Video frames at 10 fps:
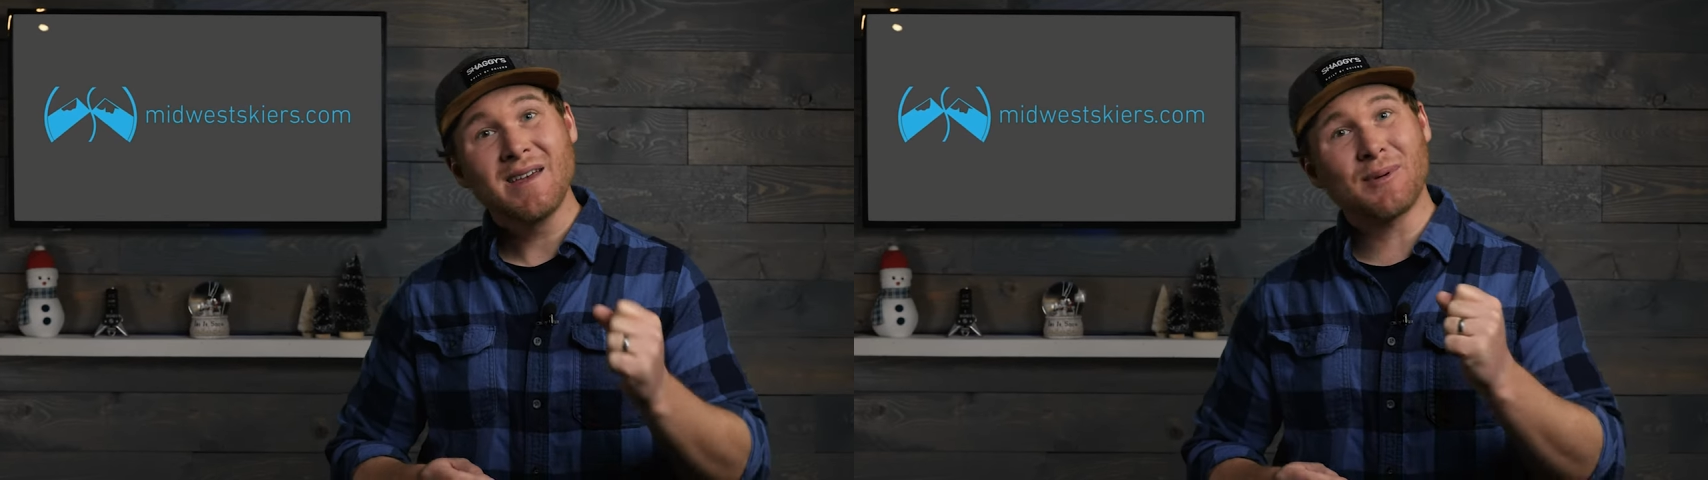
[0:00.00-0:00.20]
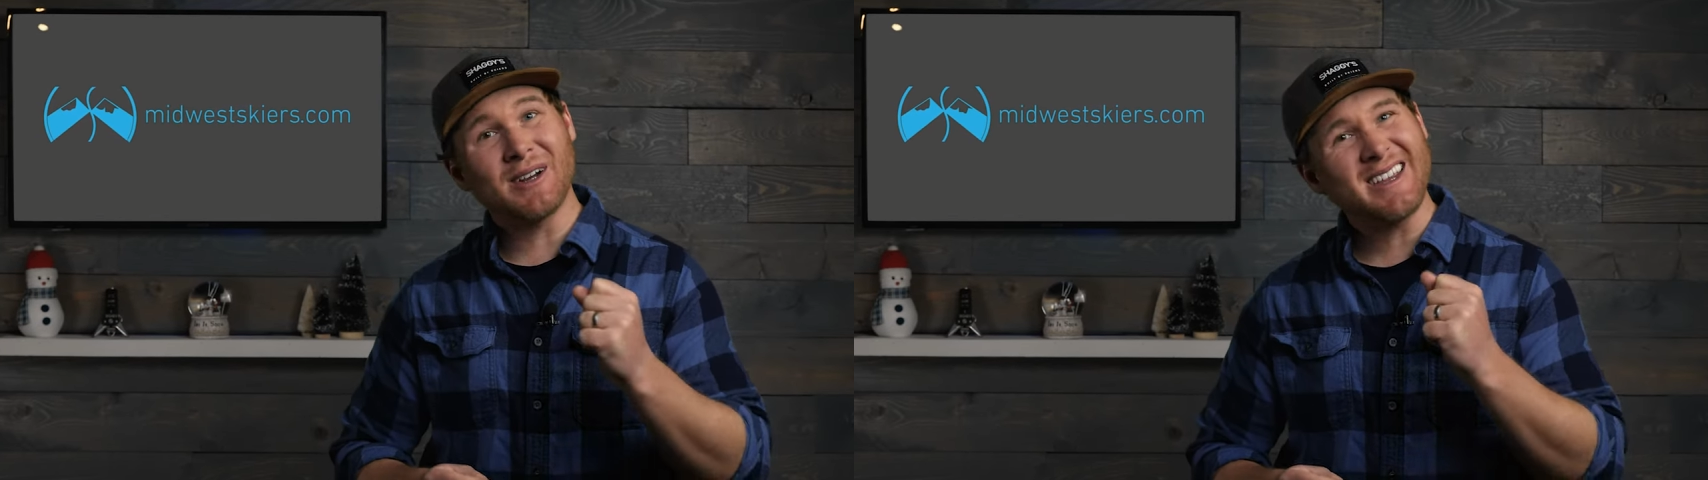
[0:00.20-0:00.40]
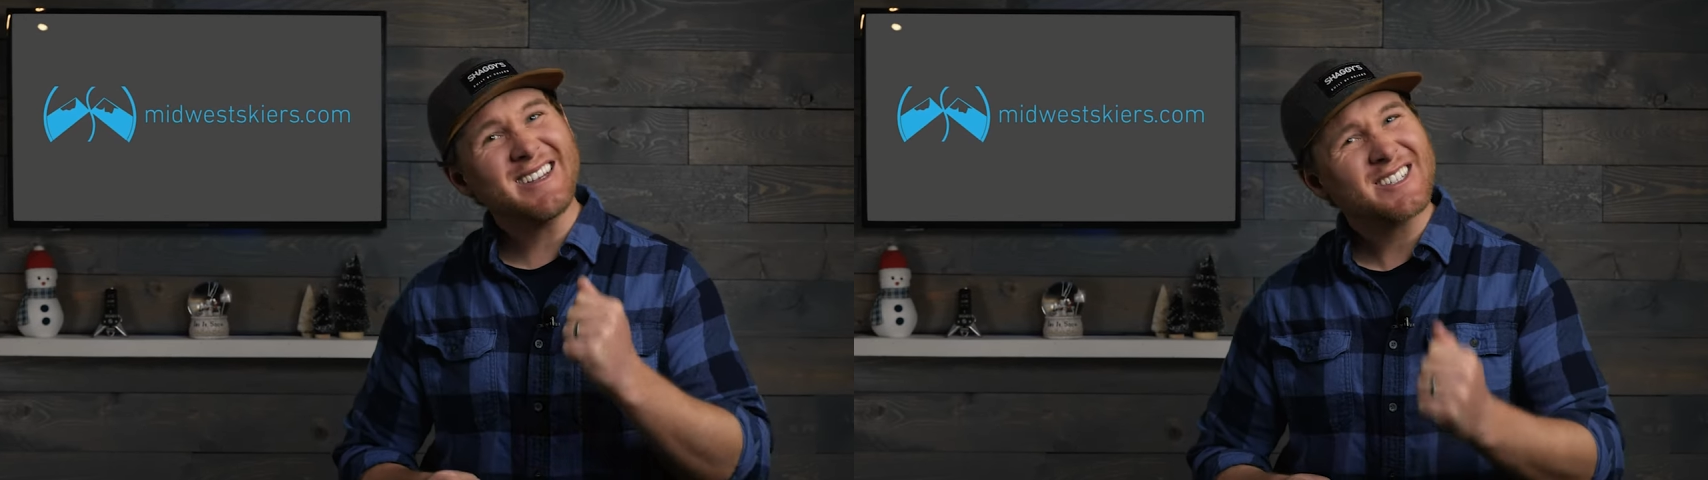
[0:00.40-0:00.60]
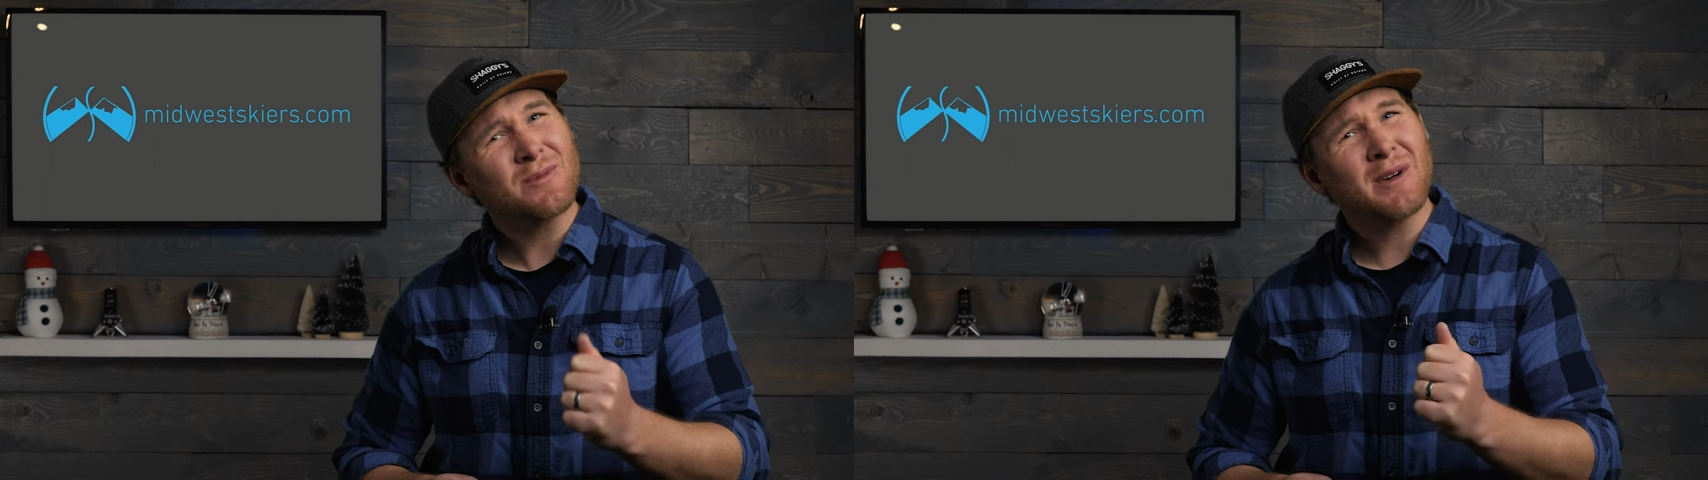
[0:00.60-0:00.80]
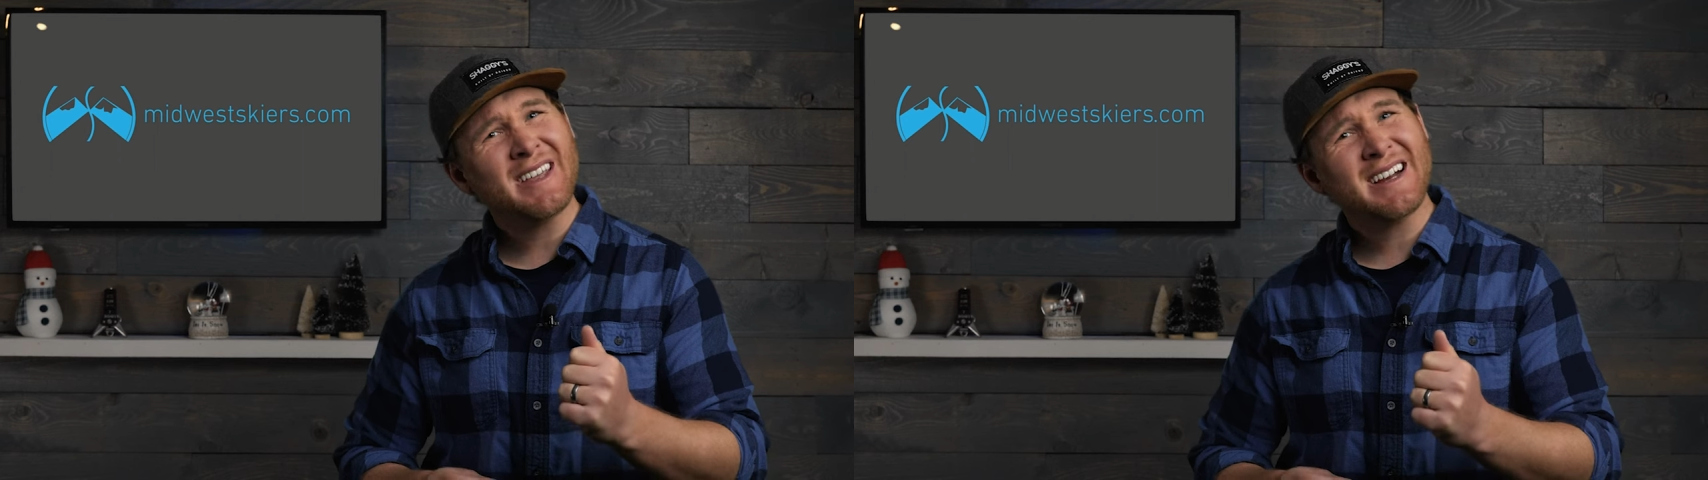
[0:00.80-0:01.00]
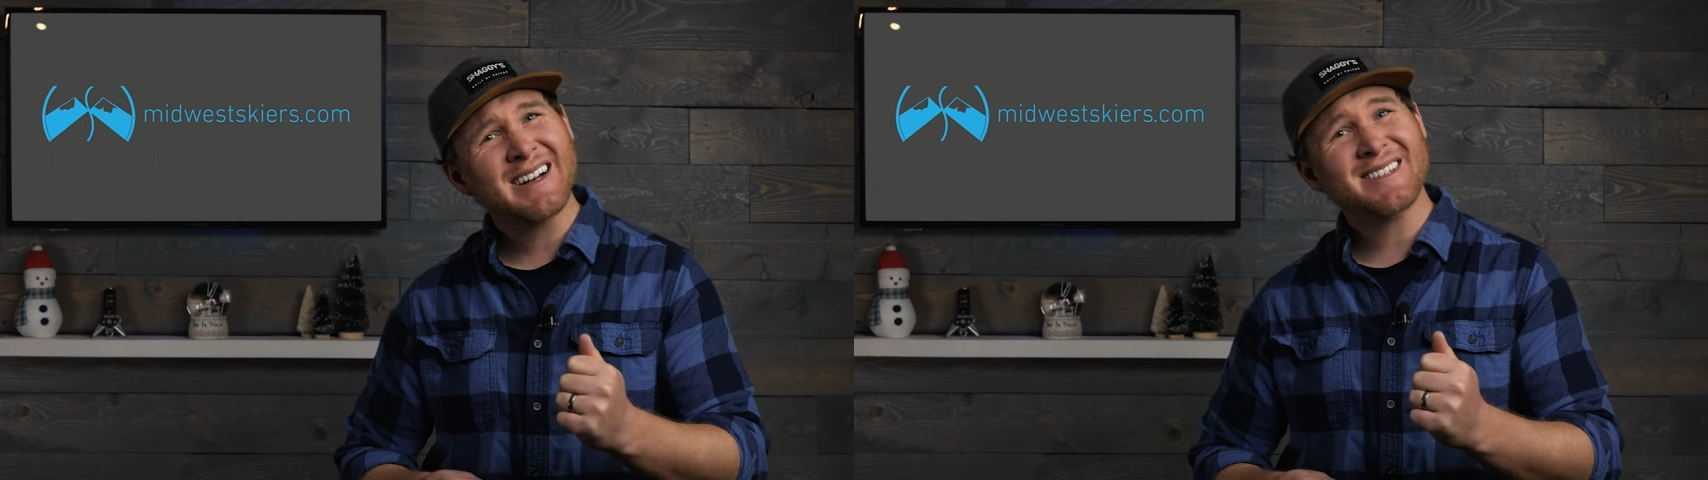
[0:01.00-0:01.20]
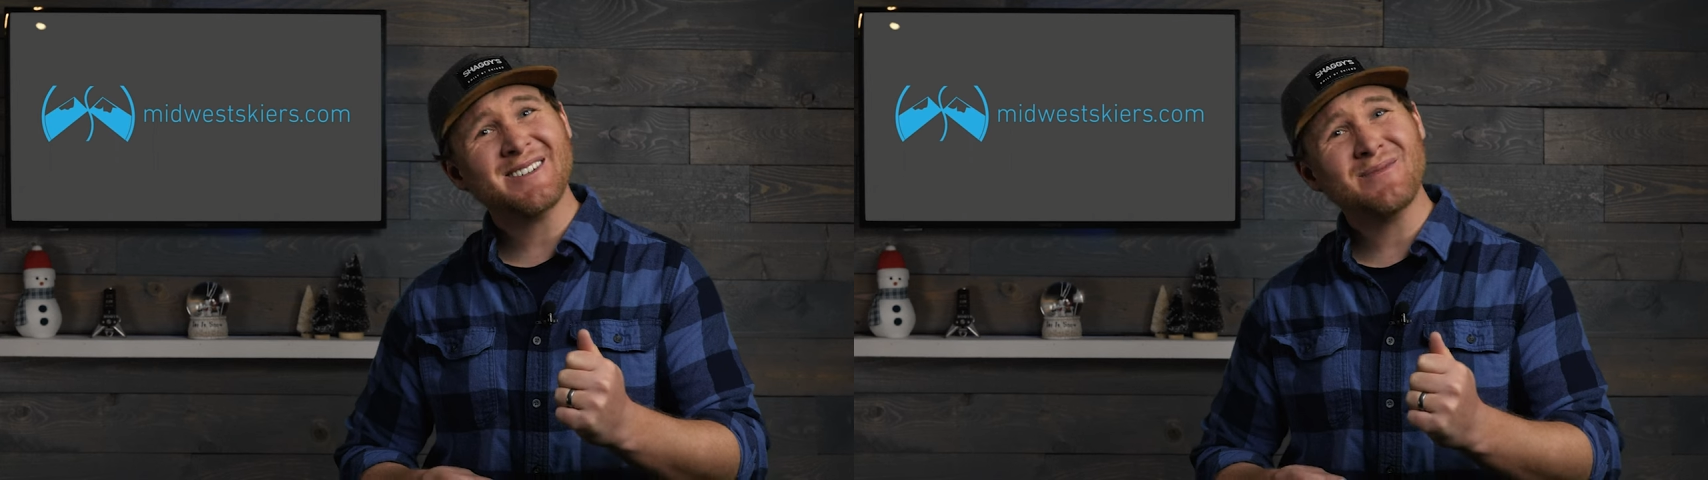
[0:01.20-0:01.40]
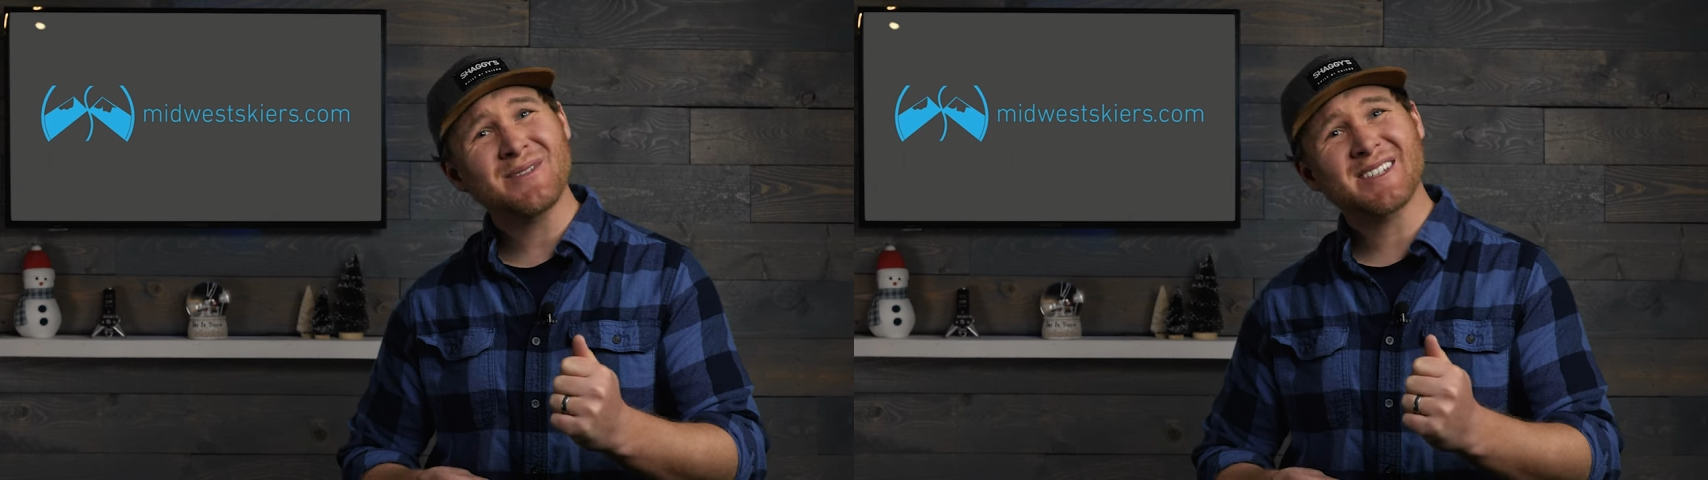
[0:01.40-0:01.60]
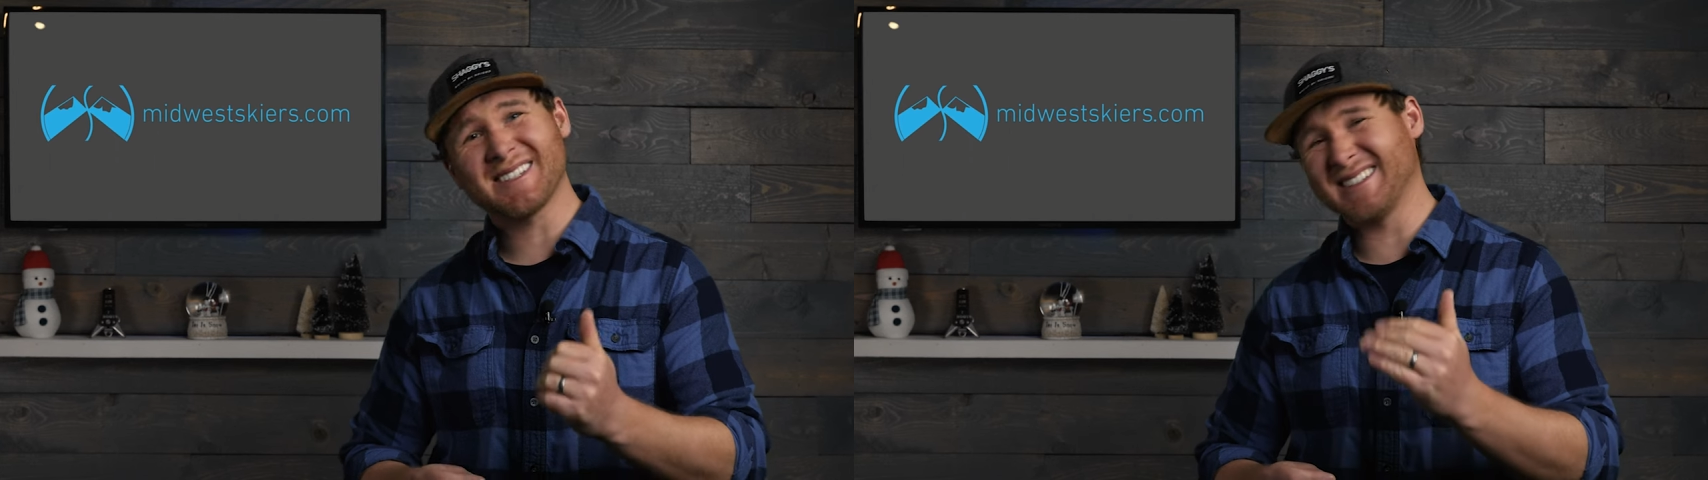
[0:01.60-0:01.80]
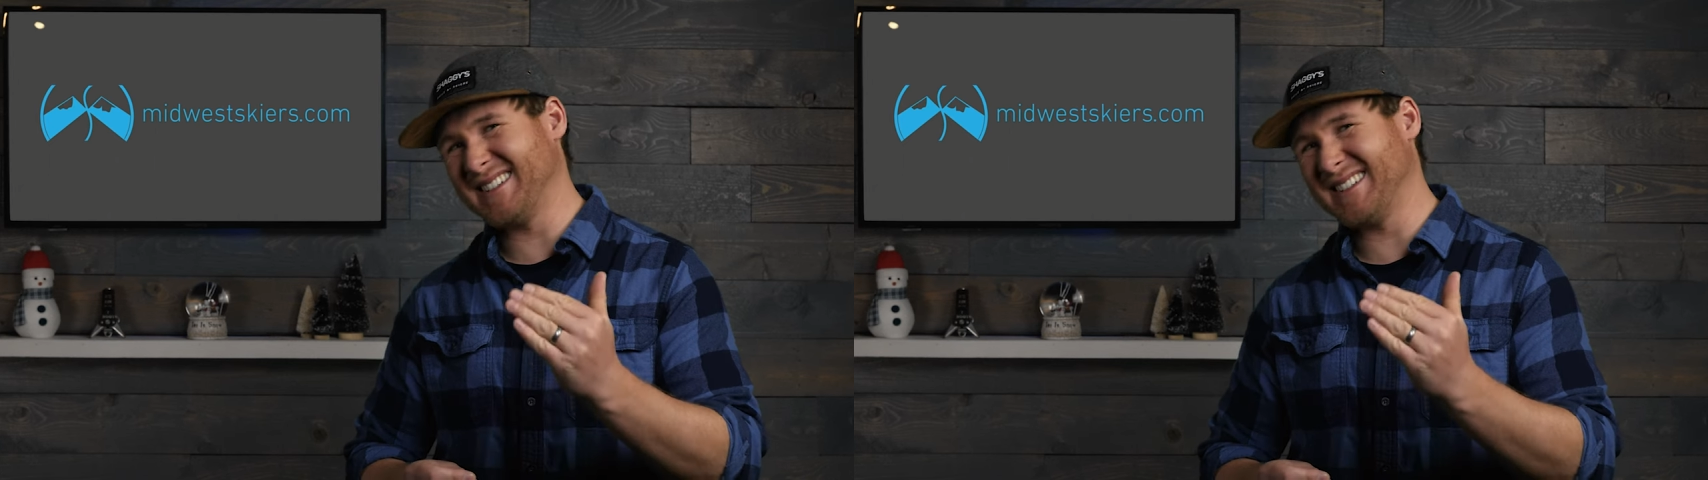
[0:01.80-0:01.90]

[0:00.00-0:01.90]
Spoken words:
But Easter bunny costumes?